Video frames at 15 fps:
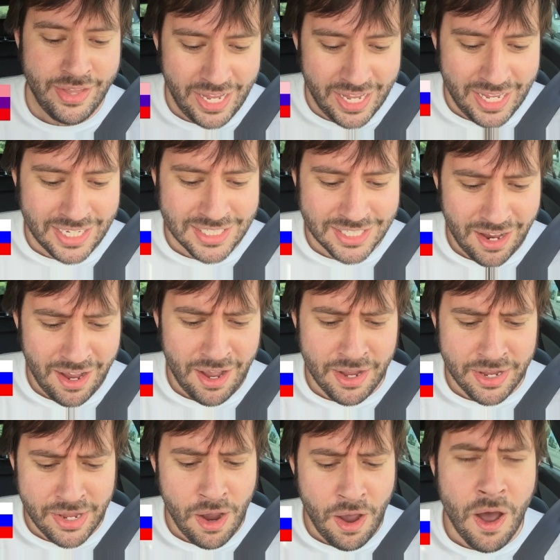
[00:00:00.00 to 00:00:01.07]
These are
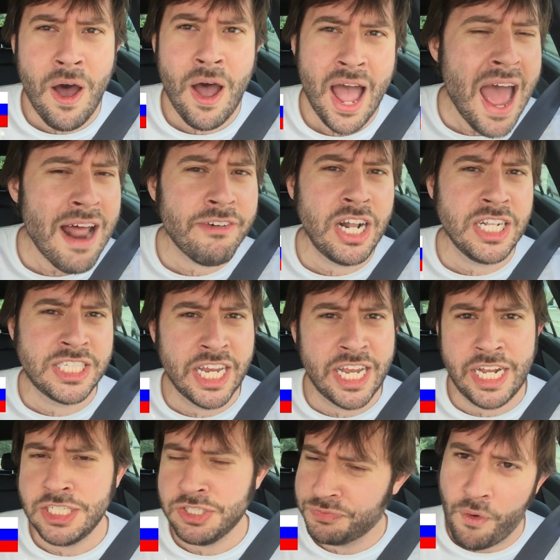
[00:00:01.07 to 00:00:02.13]
your
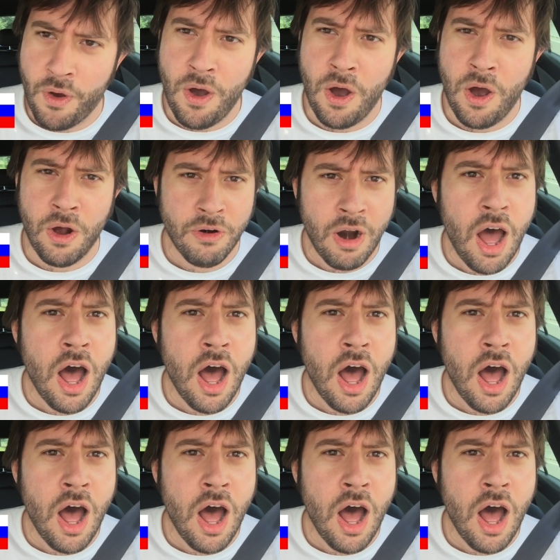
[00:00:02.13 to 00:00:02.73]
heritage for